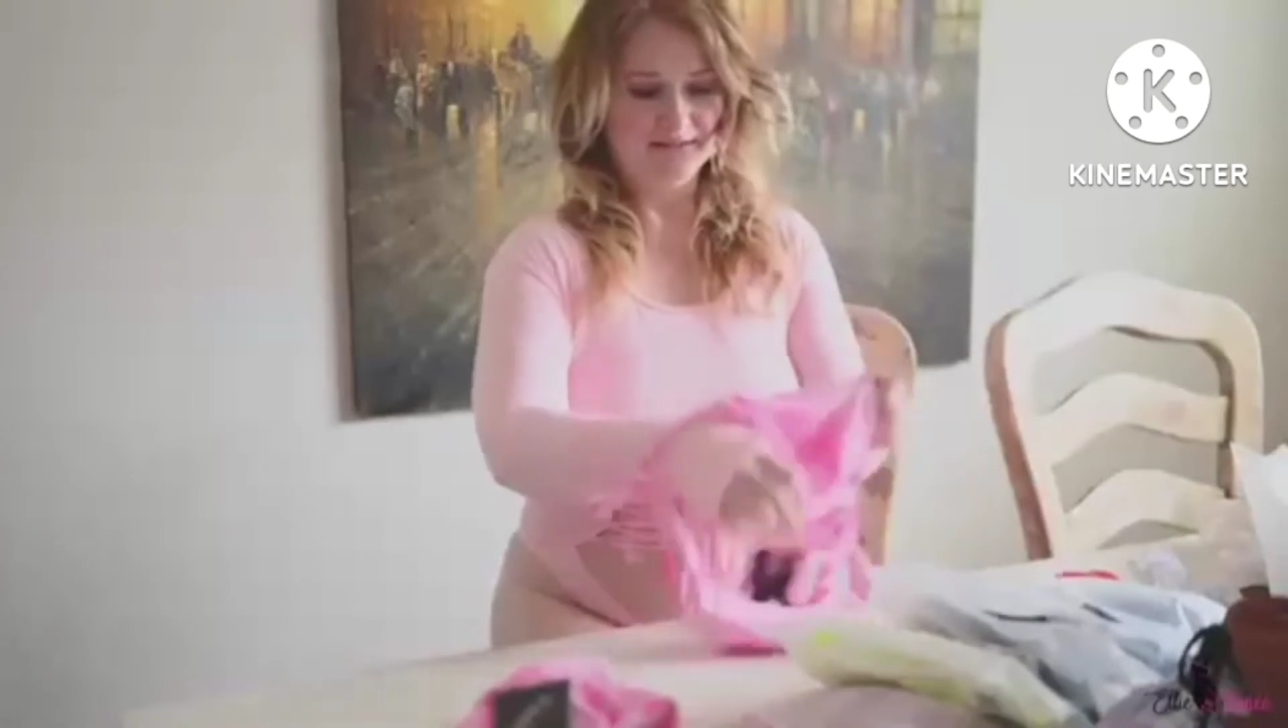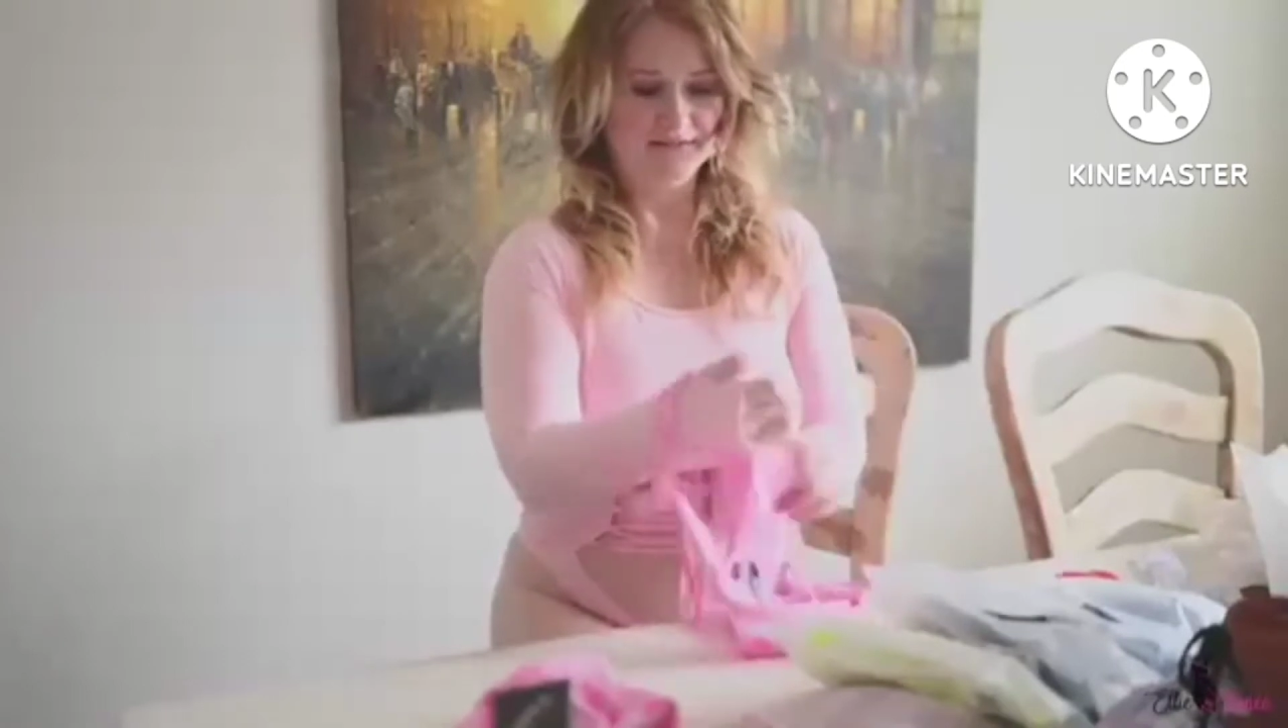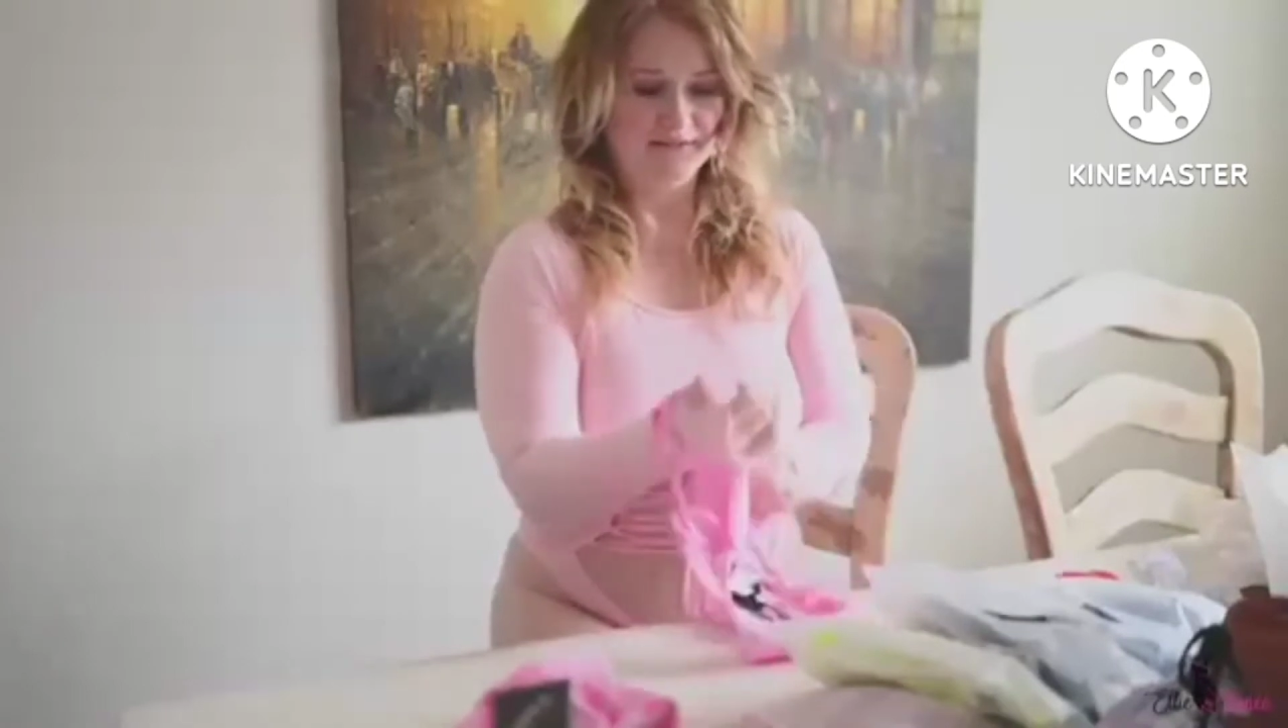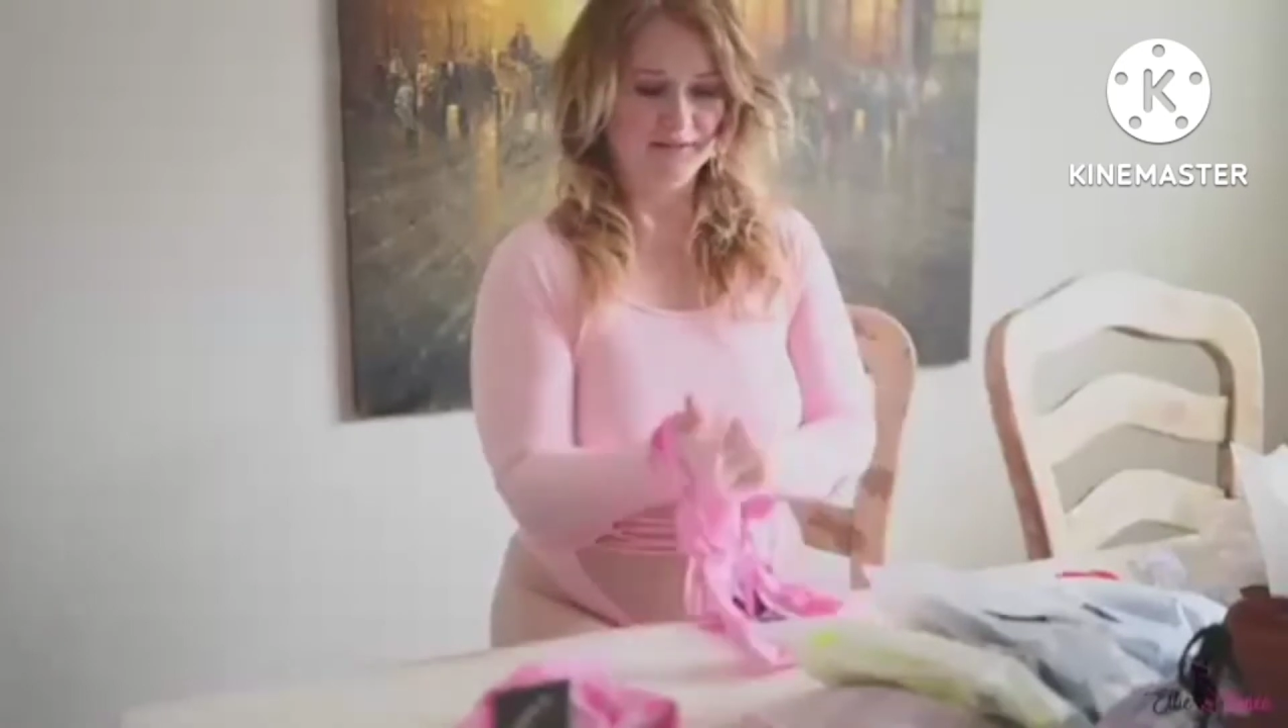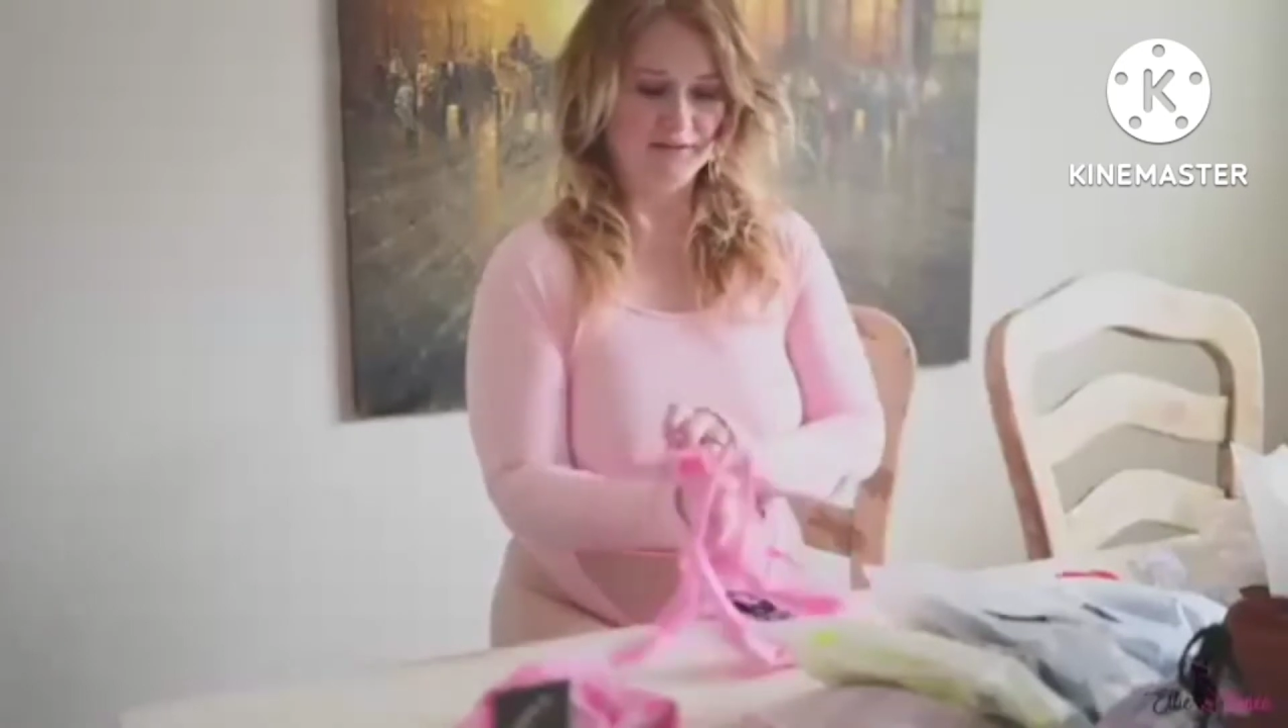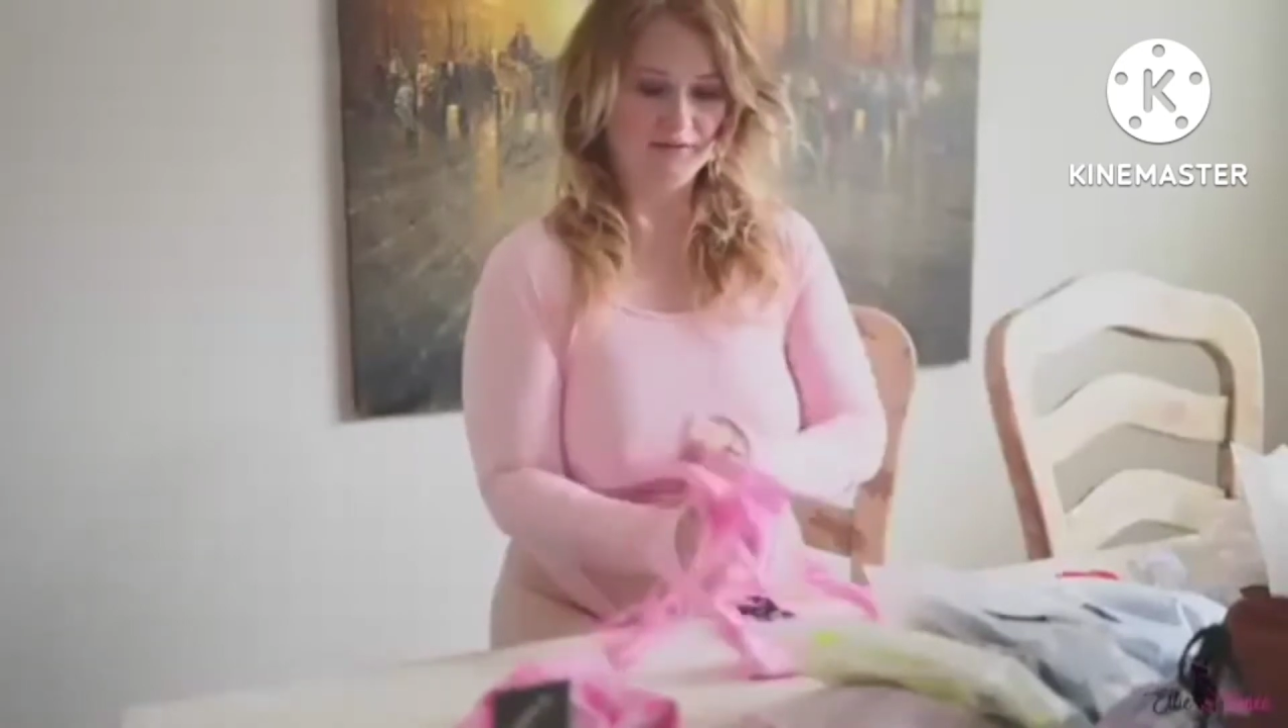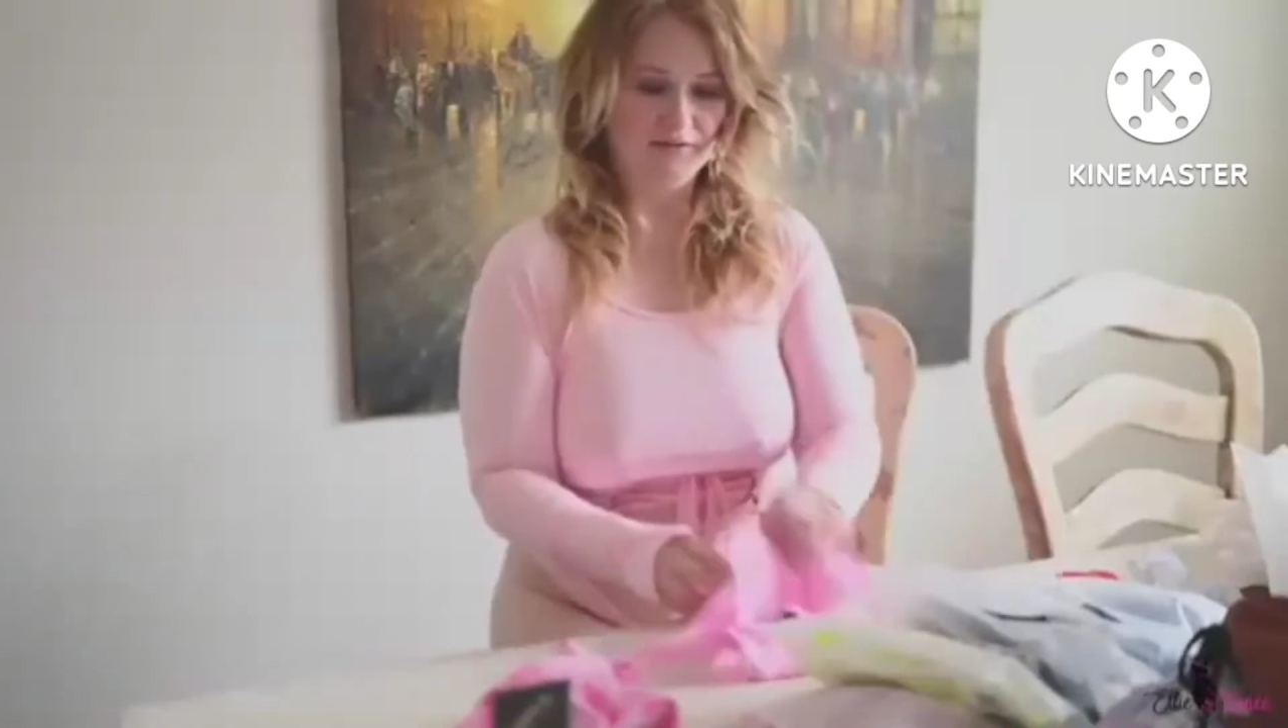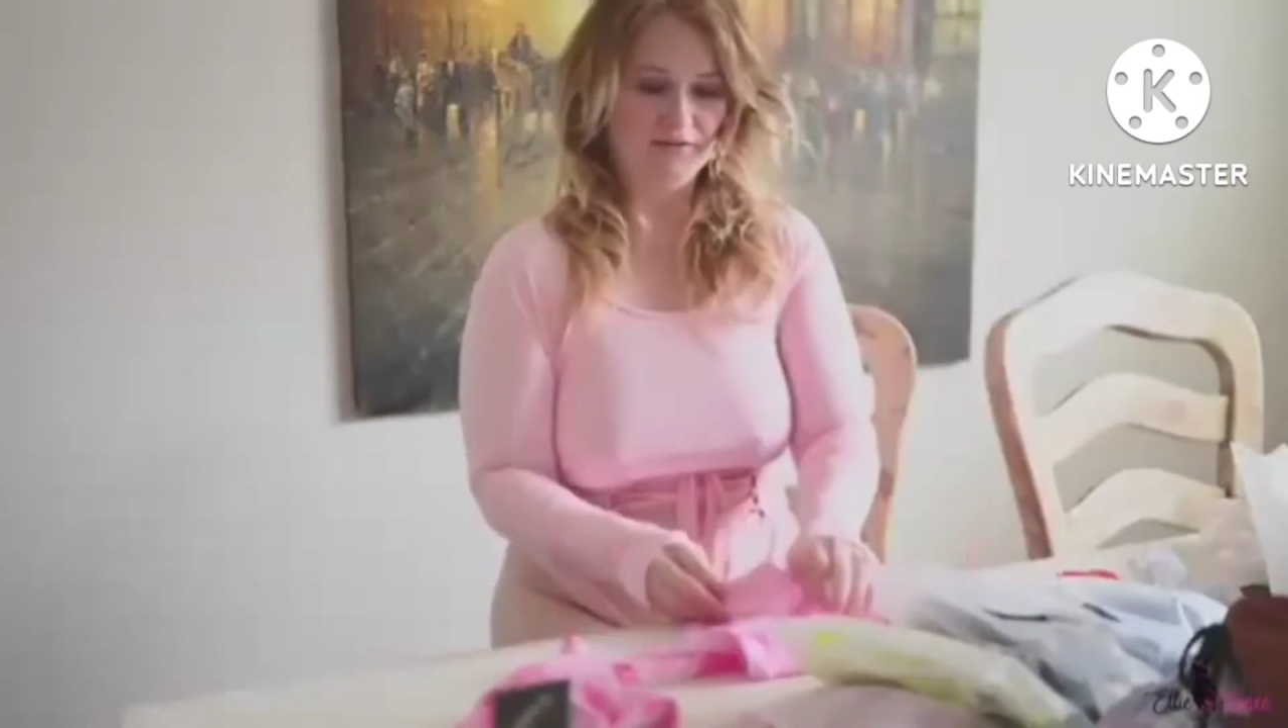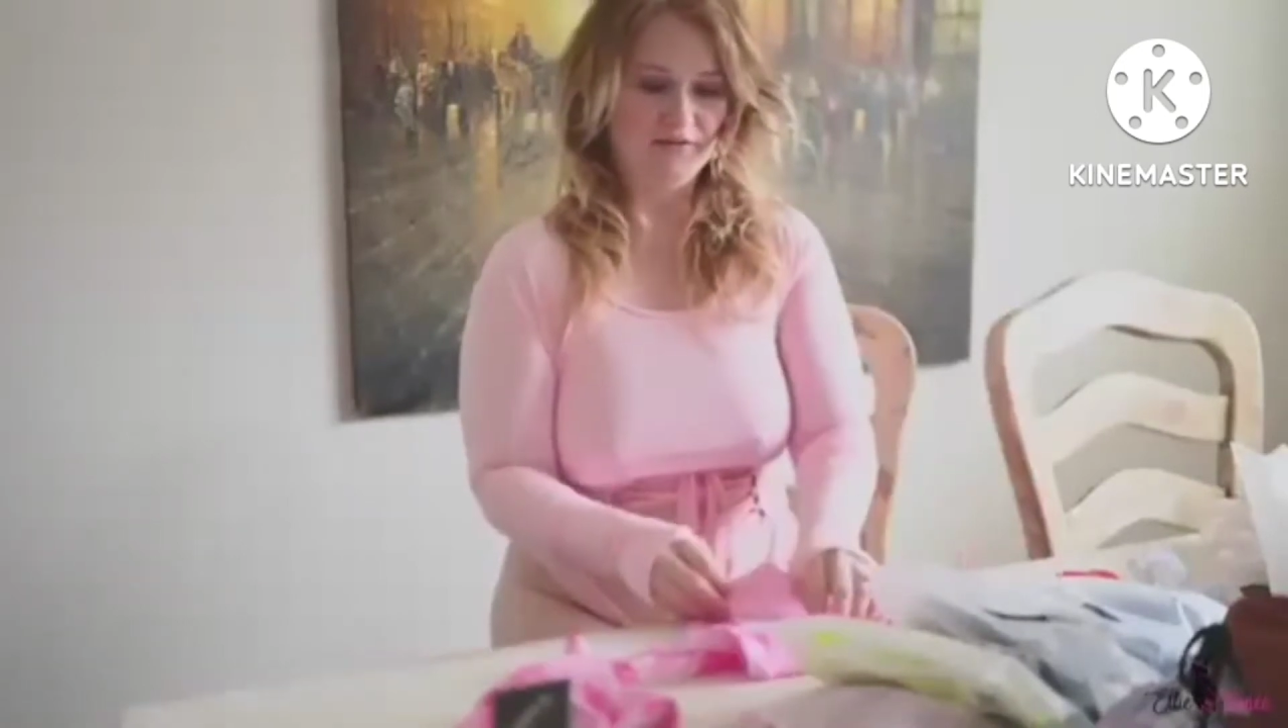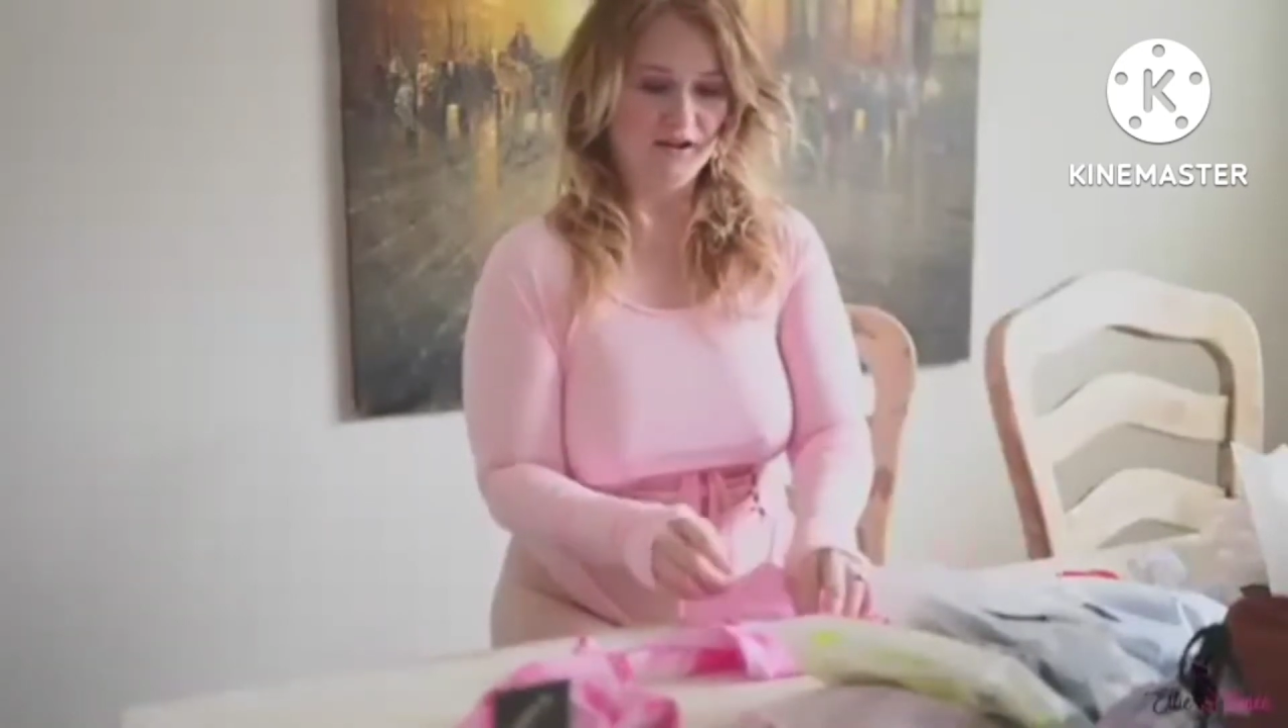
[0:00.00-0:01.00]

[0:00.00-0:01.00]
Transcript: nice padding